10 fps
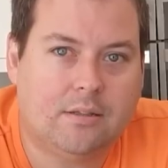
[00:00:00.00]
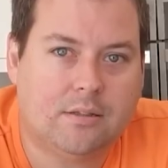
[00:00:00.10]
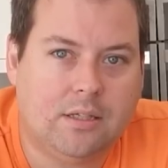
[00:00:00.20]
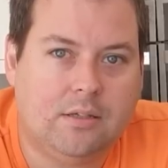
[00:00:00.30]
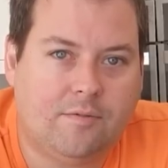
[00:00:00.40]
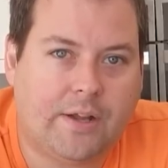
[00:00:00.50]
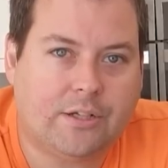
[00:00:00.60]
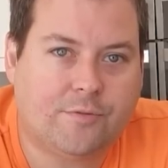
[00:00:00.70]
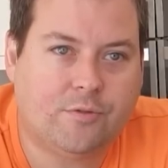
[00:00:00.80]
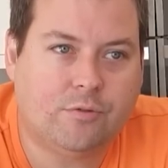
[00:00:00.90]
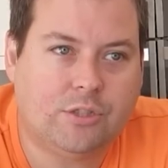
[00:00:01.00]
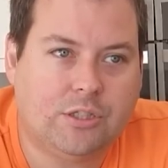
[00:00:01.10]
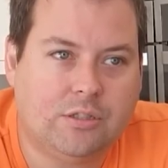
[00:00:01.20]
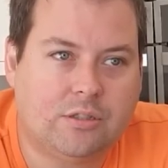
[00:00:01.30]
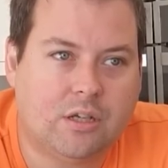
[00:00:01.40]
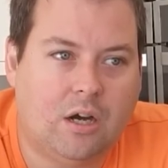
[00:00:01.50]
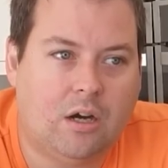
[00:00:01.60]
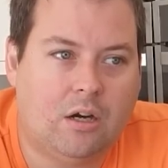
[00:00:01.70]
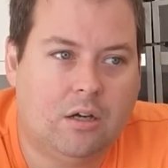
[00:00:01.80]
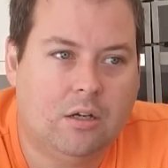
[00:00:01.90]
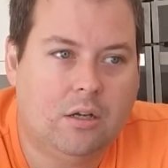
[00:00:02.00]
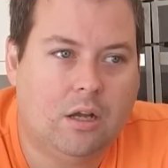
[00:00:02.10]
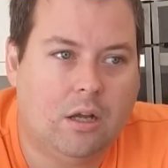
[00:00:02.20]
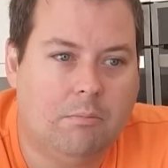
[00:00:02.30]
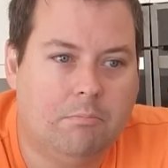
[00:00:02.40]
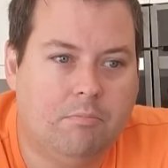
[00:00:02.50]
The Flash Forges are um,